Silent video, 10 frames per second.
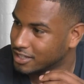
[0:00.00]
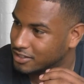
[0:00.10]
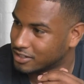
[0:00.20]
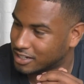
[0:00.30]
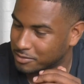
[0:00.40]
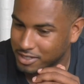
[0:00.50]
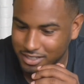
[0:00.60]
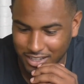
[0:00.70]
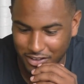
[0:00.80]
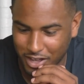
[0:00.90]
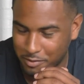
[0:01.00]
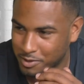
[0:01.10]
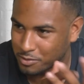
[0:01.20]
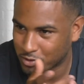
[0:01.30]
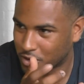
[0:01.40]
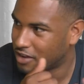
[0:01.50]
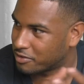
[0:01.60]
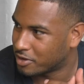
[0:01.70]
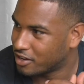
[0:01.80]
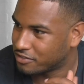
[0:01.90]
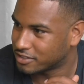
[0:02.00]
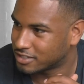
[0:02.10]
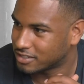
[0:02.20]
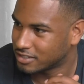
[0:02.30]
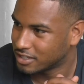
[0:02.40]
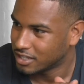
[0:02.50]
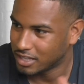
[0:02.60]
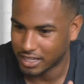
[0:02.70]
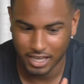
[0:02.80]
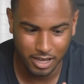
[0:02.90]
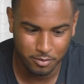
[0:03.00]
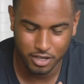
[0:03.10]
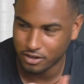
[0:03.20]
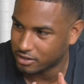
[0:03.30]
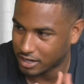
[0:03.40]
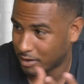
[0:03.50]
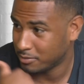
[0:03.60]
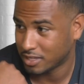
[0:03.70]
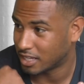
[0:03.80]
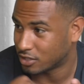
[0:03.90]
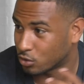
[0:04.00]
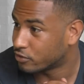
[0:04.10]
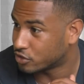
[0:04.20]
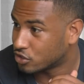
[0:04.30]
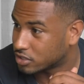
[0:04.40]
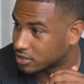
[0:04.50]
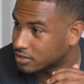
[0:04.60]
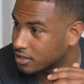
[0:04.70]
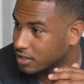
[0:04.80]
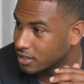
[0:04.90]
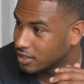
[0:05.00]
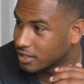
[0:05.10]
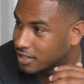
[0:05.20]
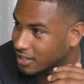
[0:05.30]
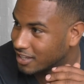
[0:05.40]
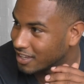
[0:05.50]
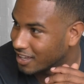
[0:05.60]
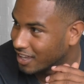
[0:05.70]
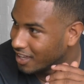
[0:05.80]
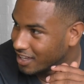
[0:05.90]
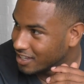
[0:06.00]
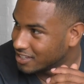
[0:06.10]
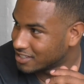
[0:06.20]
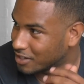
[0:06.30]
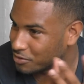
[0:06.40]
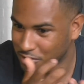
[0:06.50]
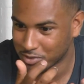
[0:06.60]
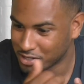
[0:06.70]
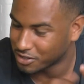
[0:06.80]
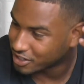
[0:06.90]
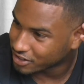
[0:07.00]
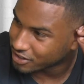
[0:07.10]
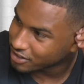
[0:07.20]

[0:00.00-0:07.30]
You know what I mean? I've had people arrive at my office. Like, hey, I'm here. I'm in like North Jersey. It's like, what do you mean you're here?